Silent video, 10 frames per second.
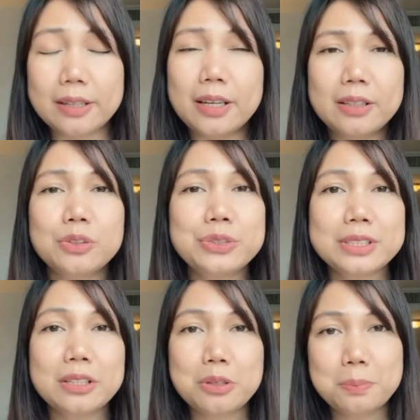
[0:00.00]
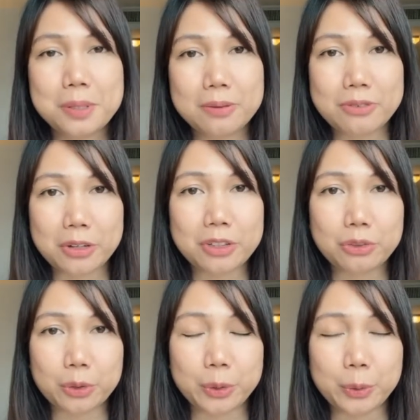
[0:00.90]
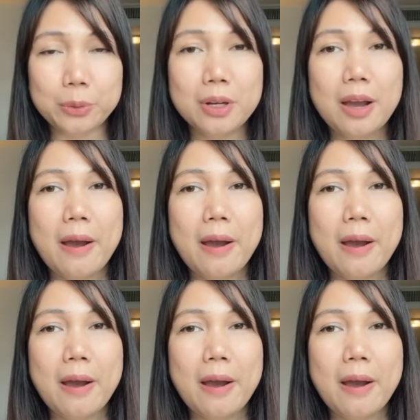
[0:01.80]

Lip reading: And I understand that they're being very thorough,